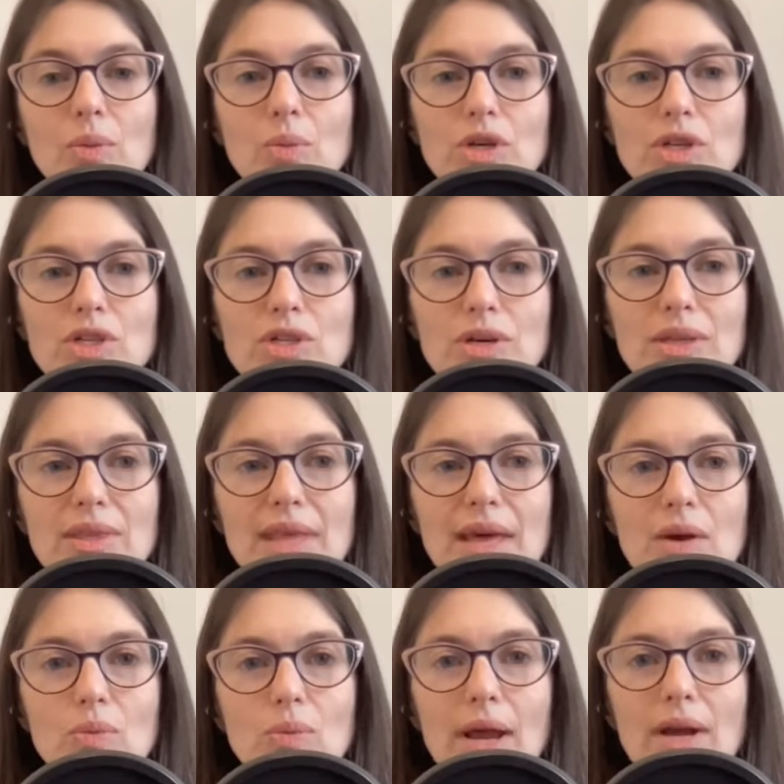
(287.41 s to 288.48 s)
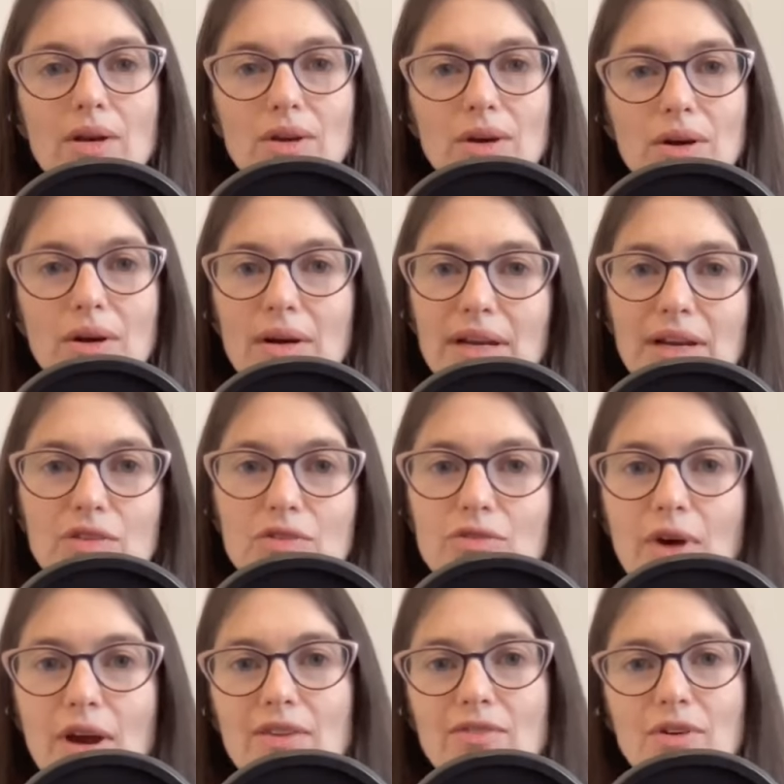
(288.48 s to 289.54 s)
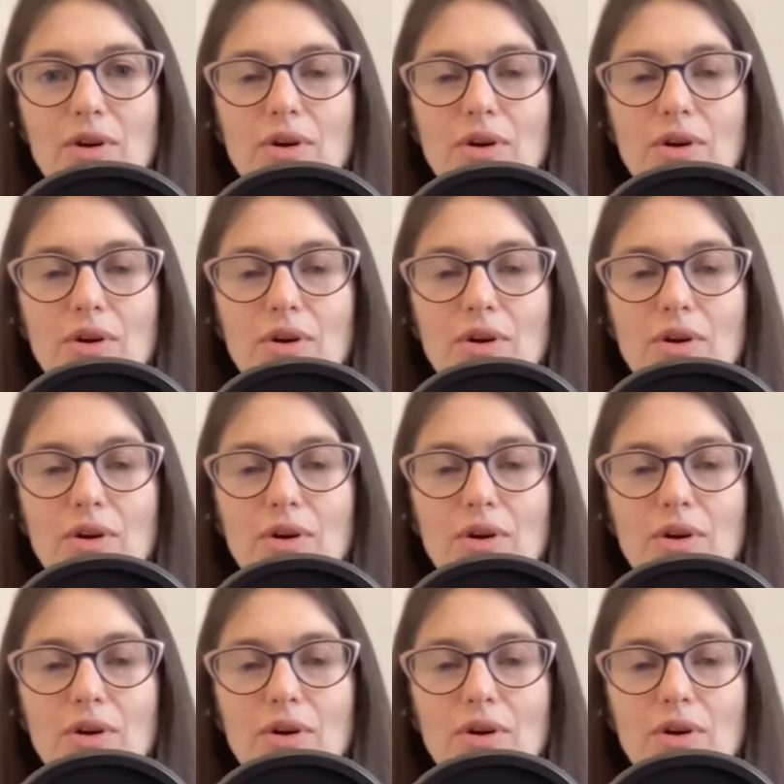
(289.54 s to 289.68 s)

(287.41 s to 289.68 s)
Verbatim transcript: which she could then render in front of